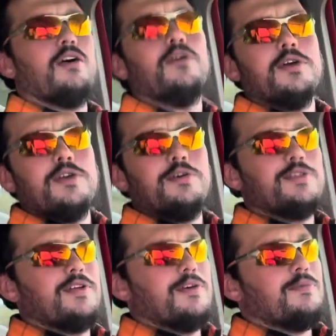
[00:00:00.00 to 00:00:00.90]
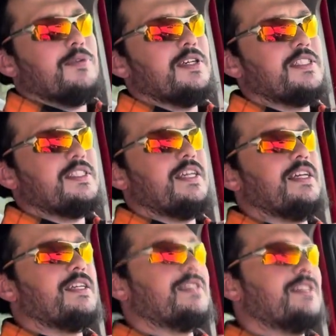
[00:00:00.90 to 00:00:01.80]
oh, what the police
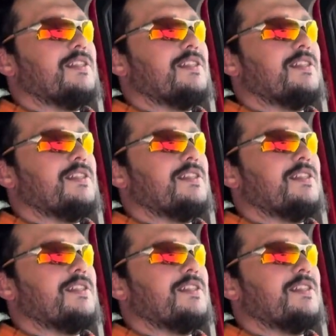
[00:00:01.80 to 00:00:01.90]
need is